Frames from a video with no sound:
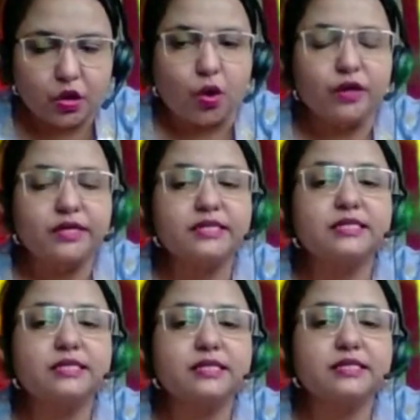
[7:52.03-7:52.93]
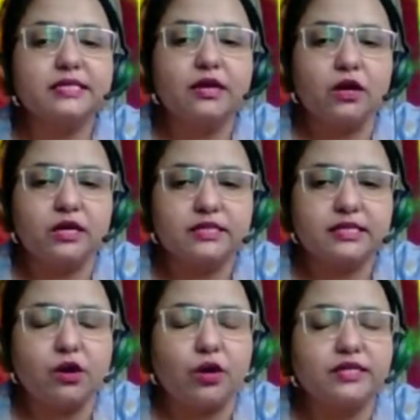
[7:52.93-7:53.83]

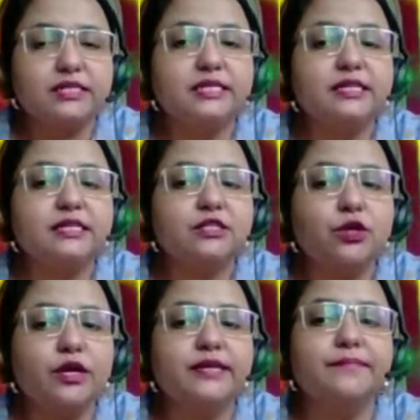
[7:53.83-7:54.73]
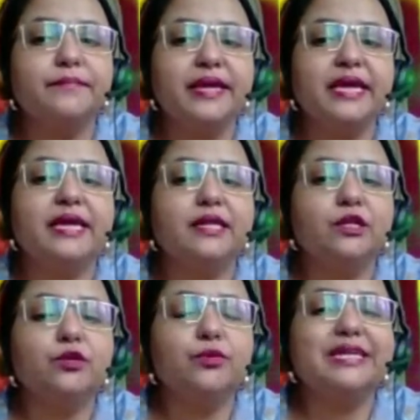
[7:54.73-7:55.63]
autistic disorder may
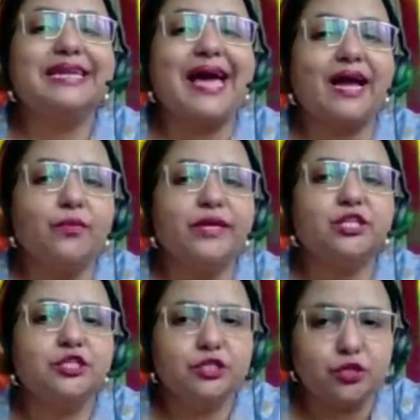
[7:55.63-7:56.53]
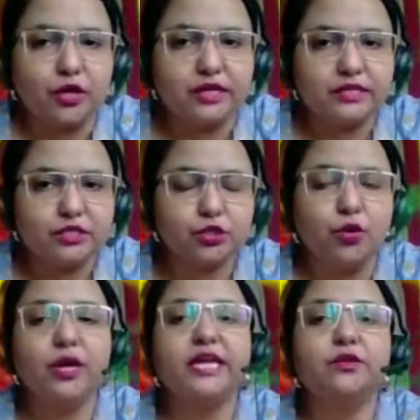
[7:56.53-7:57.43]
include language disorders.
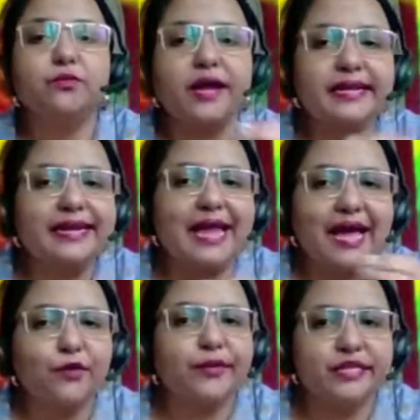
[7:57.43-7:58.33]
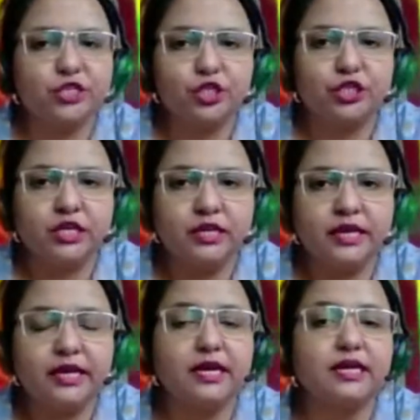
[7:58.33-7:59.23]
So in one language,
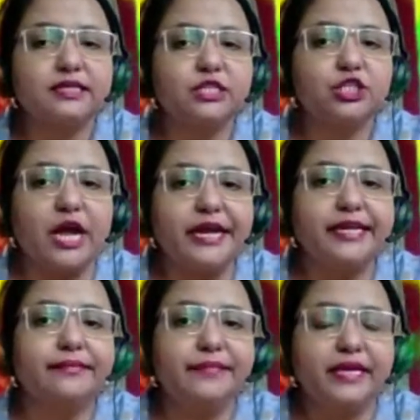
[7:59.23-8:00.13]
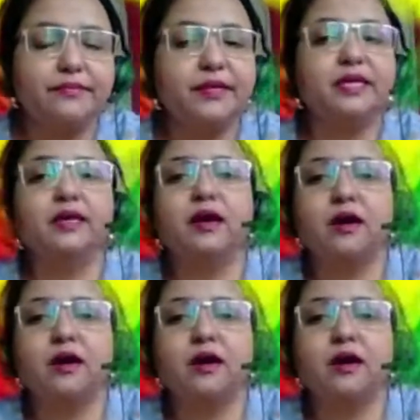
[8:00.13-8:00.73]
the child may be